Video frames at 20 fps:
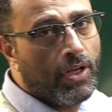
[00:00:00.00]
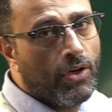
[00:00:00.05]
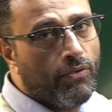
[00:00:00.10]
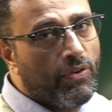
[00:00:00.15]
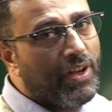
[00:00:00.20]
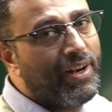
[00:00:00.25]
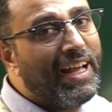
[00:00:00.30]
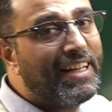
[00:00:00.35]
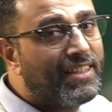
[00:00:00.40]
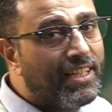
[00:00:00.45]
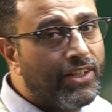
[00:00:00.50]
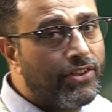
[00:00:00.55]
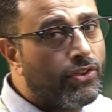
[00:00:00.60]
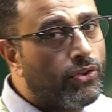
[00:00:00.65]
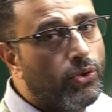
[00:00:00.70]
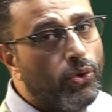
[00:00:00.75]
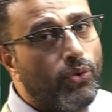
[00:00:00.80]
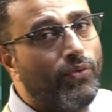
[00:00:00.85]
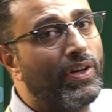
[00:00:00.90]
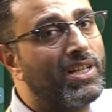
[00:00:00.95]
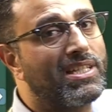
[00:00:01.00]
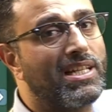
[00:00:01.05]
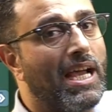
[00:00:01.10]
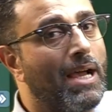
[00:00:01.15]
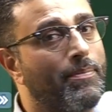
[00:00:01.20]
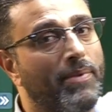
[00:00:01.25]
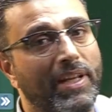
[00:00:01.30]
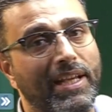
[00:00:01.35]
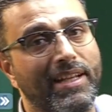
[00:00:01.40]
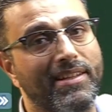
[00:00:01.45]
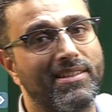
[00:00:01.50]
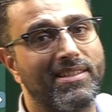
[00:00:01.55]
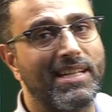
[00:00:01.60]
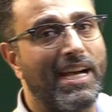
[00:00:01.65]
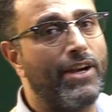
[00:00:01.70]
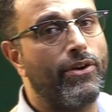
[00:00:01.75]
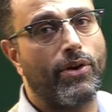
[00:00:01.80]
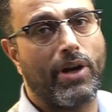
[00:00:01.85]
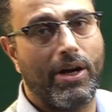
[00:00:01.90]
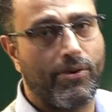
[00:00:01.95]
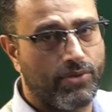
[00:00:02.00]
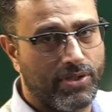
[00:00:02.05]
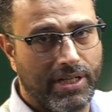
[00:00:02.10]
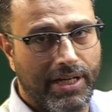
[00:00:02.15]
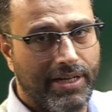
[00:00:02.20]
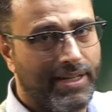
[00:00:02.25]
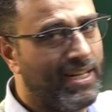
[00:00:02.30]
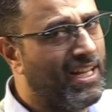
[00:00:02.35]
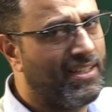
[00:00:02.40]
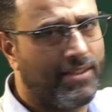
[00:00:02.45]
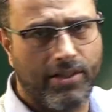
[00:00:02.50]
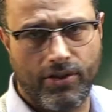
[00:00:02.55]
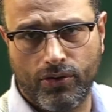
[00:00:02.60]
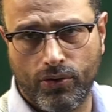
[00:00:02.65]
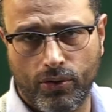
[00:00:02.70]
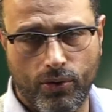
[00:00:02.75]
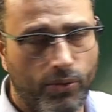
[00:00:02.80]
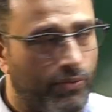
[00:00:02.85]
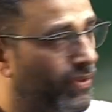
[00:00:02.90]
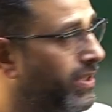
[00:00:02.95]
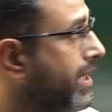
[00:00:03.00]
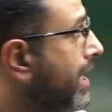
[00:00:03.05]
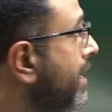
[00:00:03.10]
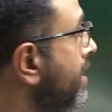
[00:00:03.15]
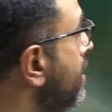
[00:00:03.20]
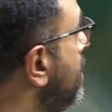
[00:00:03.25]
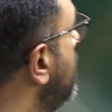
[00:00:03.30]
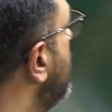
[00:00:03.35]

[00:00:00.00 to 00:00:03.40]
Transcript: We have nothing to do what is happening inside or outside. Nothing to do with that.